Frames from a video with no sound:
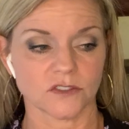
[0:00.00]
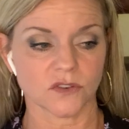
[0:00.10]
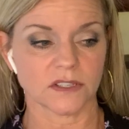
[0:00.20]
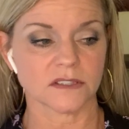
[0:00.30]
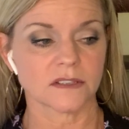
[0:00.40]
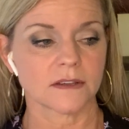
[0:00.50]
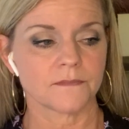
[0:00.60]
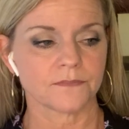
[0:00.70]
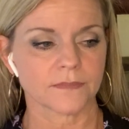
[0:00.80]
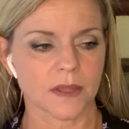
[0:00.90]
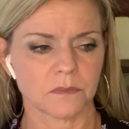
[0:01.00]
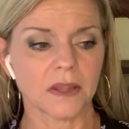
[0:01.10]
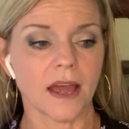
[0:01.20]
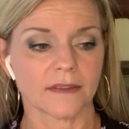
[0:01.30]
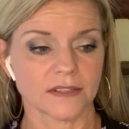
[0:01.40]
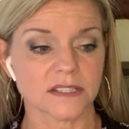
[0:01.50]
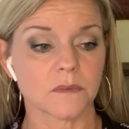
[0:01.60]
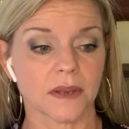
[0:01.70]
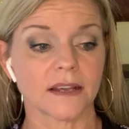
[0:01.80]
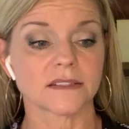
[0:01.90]
entries, implying that
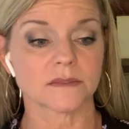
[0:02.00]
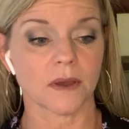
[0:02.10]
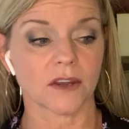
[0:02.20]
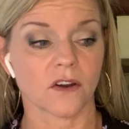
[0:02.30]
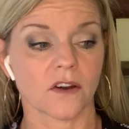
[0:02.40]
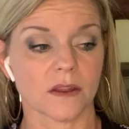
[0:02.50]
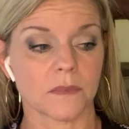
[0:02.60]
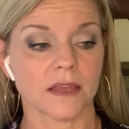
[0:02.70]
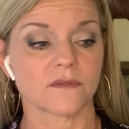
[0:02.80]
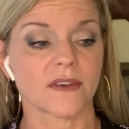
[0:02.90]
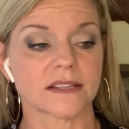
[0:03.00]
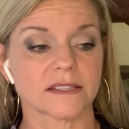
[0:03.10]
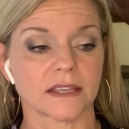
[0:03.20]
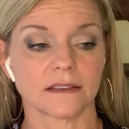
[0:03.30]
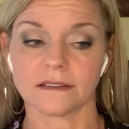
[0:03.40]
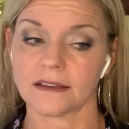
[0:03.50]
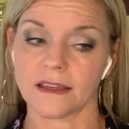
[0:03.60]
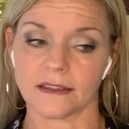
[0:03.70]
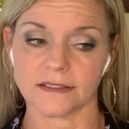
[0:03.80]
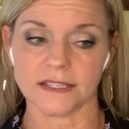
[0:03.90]
somebody else might already be confessing and
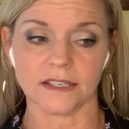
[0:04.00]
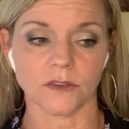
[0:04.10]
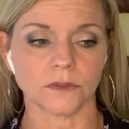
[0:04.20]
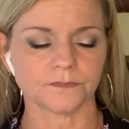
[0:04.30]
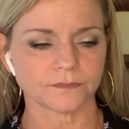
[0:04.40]
cutting a deal.